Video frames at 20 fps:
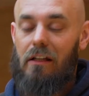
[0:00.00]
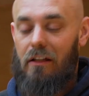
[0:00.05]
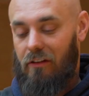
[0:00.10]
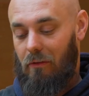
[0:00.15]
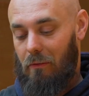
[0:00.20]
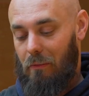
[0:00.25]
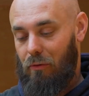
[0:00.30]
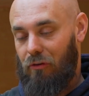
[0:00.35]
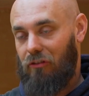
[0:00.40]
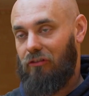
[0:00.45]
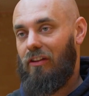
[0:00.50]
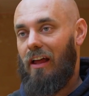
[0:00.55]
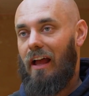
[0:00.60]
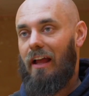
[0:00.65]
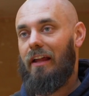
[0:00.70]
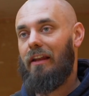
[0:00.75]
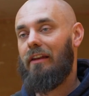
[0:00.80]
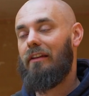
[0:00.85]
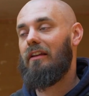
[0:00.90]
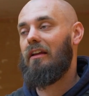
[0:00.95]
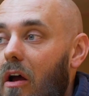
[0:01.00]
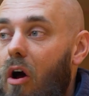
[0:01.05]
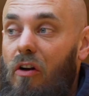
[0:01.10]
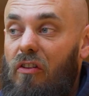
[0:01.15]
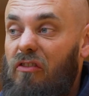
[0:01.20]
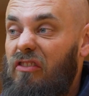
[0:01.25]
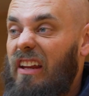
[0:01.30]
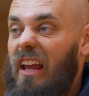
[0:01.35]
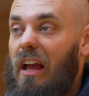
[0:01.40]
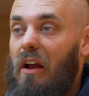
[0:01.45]
So we push that in. I
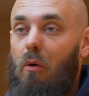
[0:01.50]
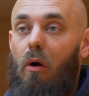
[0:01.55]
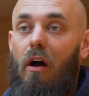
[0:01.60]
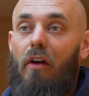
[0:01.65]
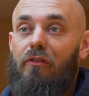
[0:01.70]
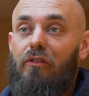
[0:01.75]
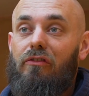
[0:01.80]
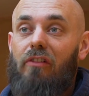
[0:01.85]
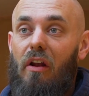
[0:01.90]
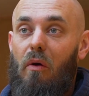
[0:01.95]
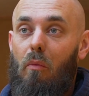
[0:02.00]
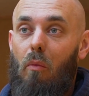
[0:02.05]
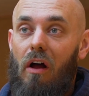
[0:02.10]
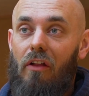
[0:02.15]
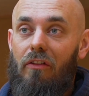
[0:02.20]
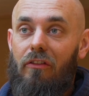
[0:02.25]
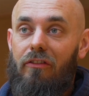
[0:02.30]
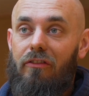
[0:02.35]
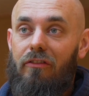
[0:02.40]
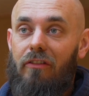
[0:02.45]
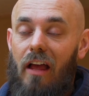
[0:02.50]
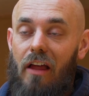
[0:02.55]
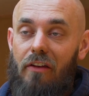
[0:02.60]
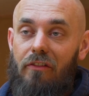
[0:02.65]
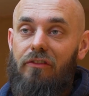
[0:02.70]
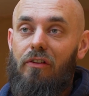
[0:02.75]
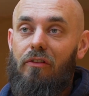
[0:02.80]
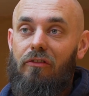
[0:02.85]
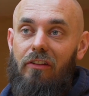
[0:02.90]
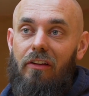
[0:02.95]
usually get quite a few done at once,
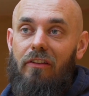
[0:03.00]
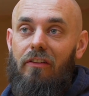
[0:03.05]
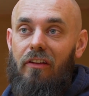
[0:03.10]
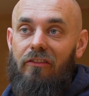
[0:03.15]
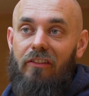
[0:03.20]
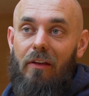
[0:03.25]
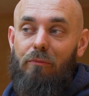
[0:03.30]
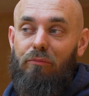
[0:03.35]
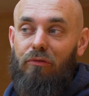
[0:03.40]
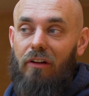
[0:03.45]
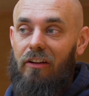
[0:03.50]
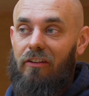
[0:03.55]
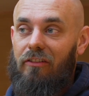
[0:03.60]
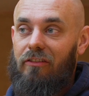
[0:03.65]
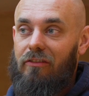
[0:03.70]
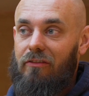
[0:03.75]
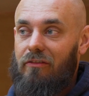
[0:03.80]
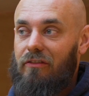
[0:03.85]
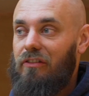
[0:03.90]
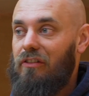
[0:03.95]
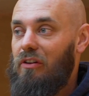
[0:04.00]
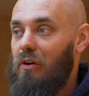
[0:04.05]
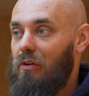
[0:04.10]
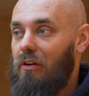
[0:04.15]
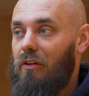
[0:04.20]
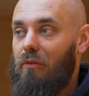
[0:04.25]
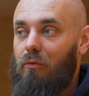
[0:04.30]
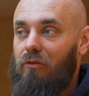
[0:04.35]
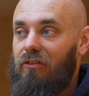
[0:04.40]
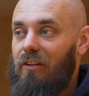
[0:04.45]
and using the Z press, you
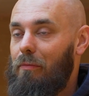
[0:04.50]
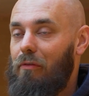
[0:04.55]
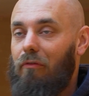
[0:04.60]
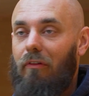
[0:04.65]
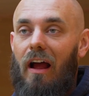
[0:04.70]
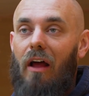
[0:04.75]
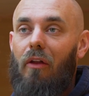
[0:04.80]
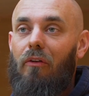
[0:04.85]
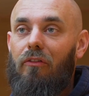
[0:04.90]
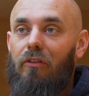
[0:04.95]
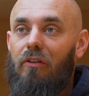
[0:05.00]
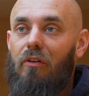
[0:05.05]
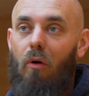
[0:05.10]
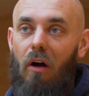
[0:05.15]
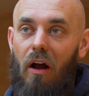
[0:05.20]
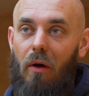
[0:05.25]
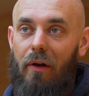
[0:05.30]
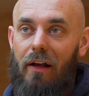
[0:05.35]
can zip around quite